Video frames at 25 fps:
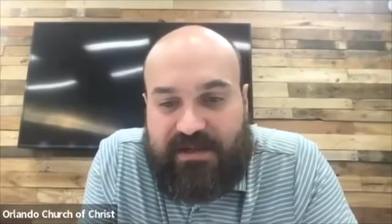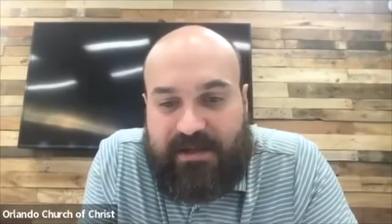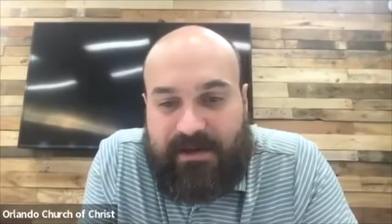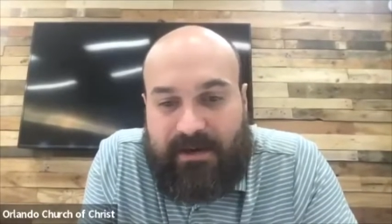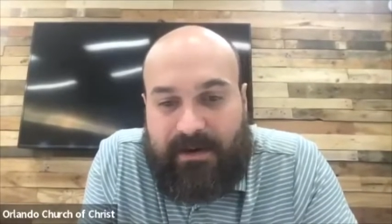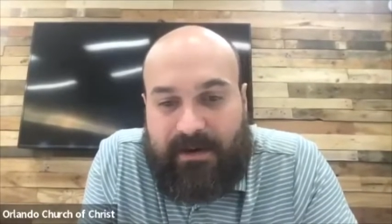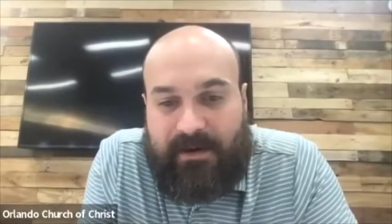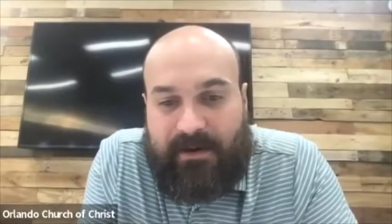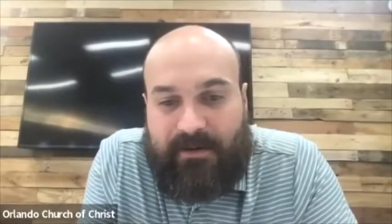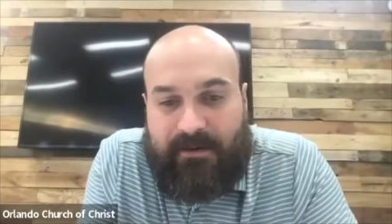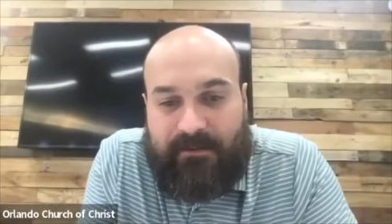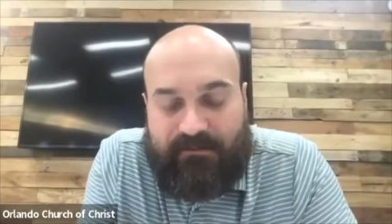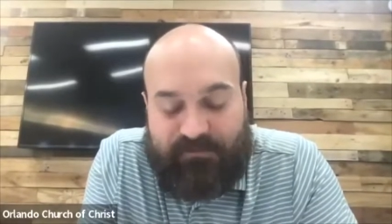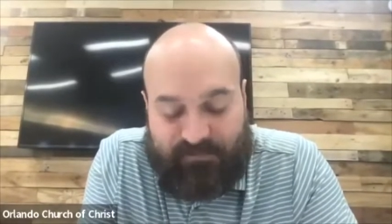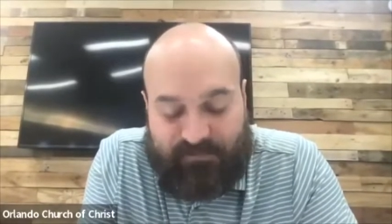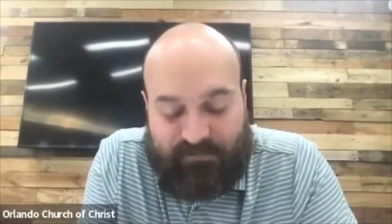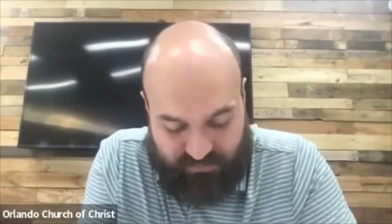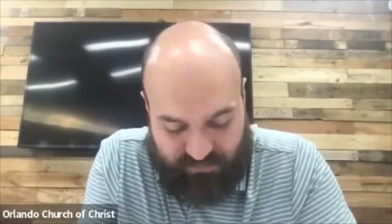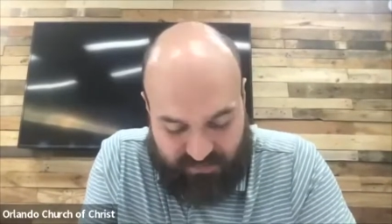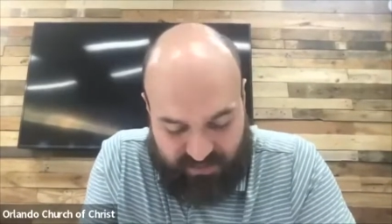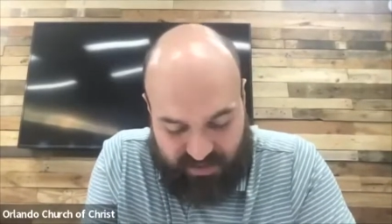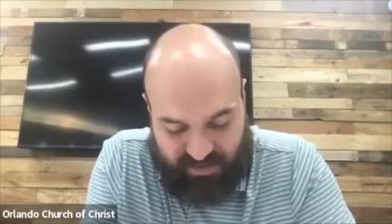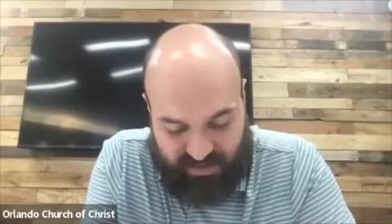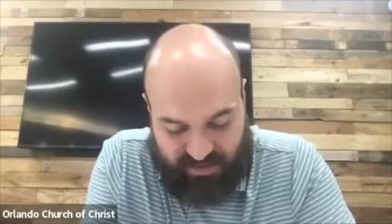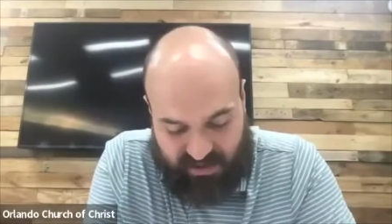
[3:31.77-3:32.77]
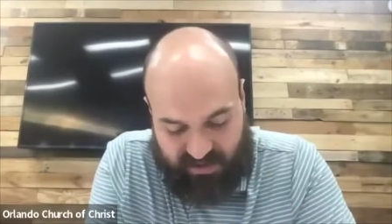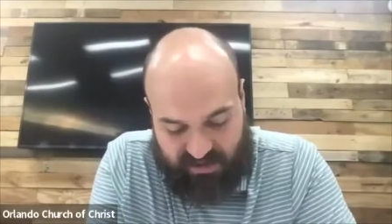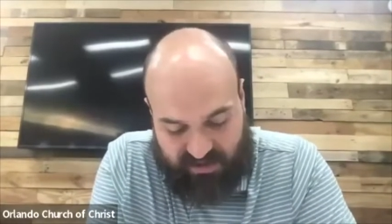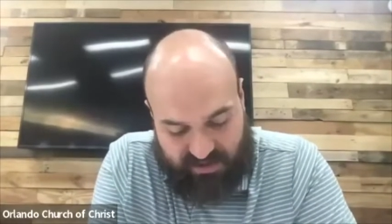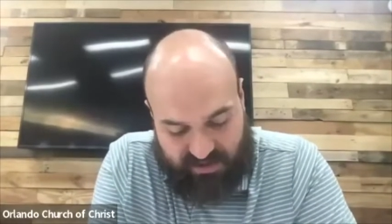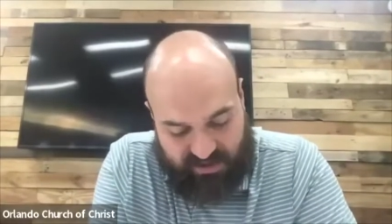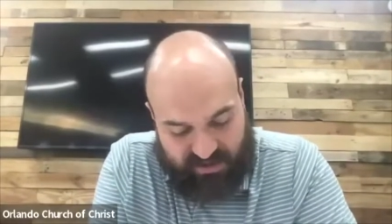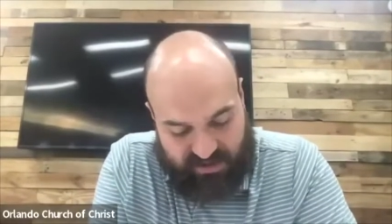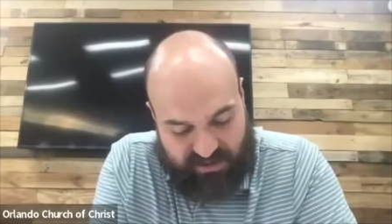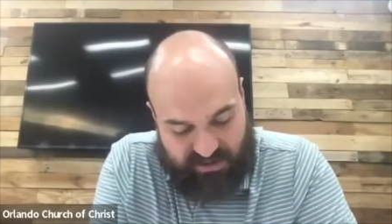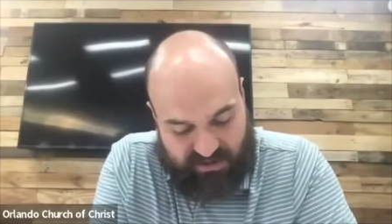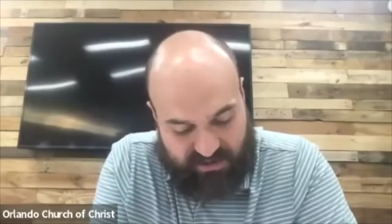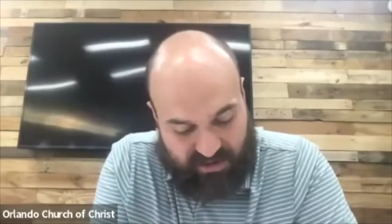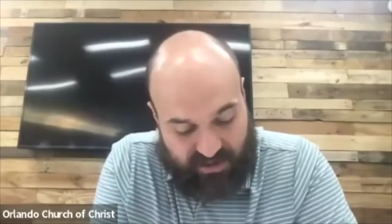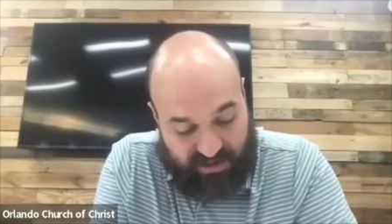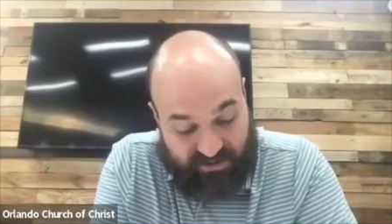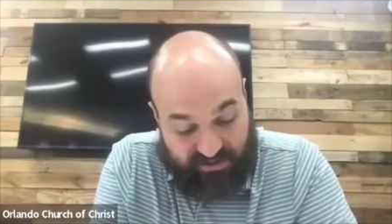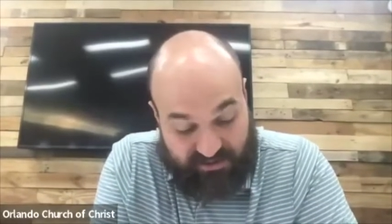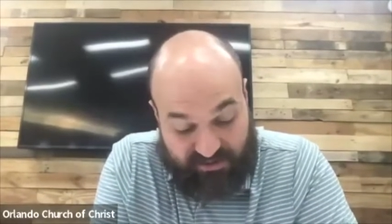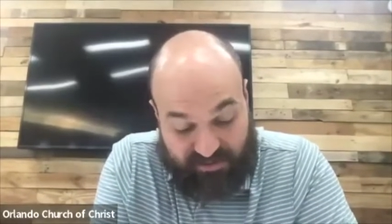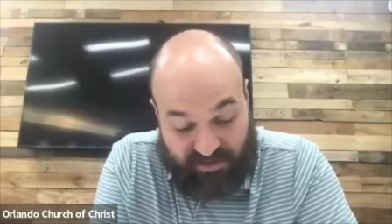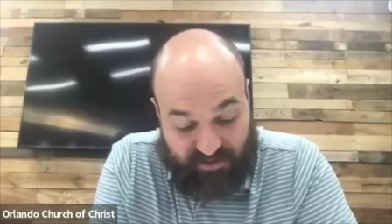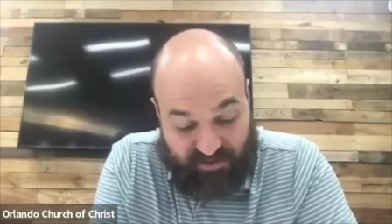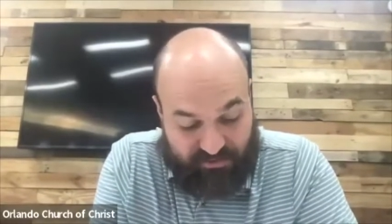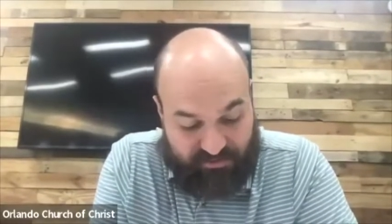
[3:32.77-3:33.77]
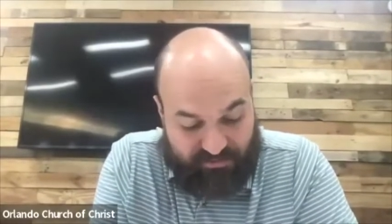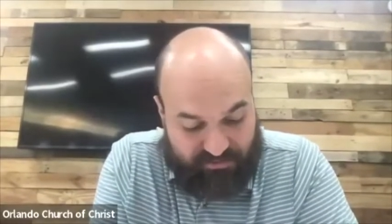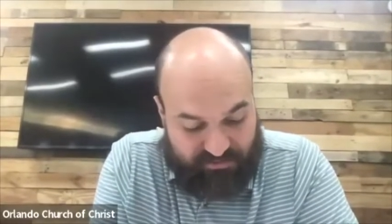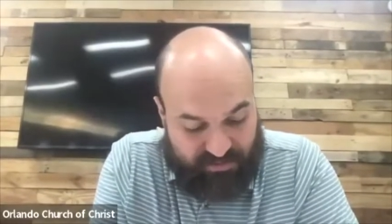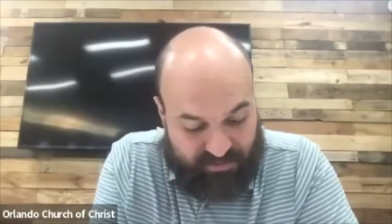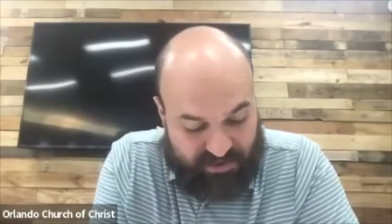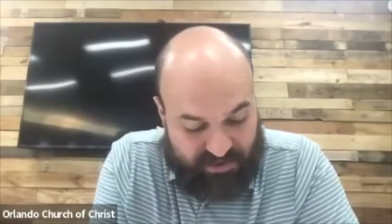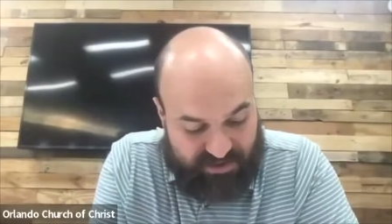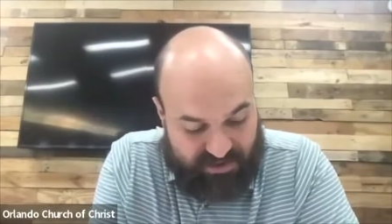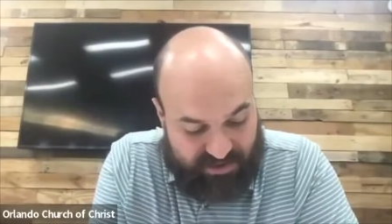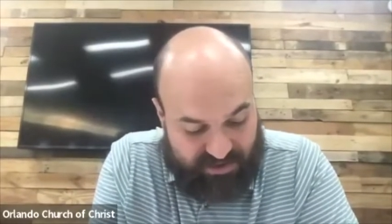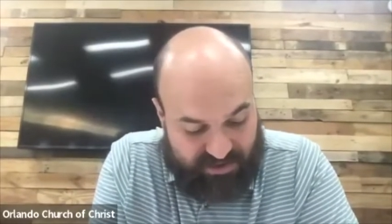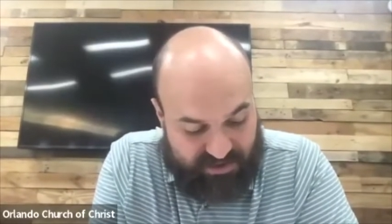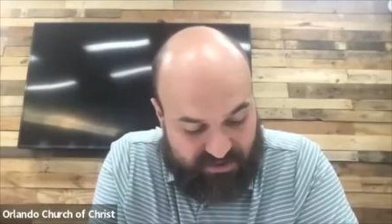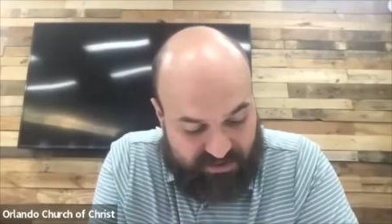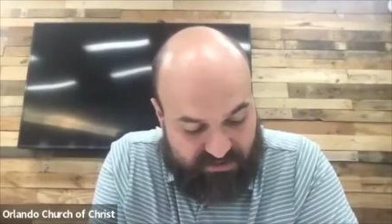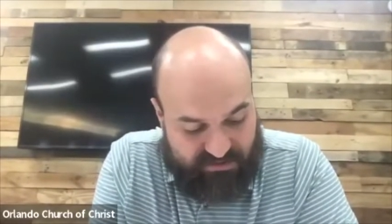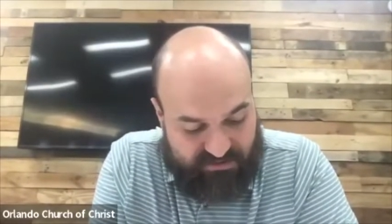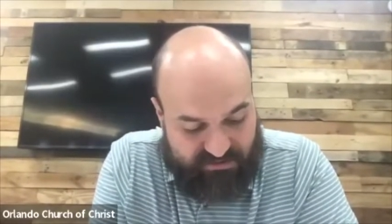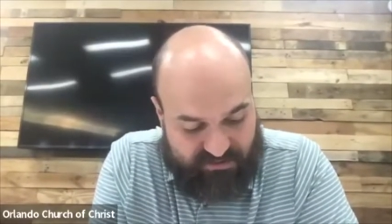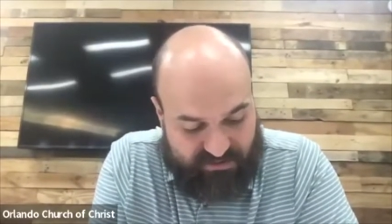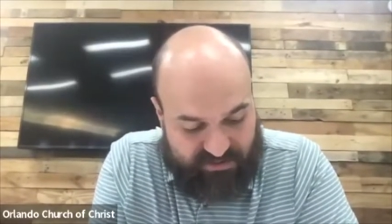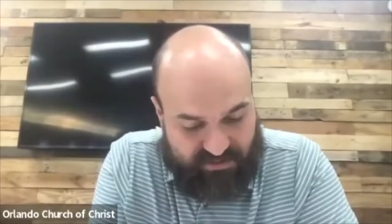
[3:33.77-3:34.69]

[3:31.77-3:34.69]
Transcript: Um, And uh, I don't know, but uh,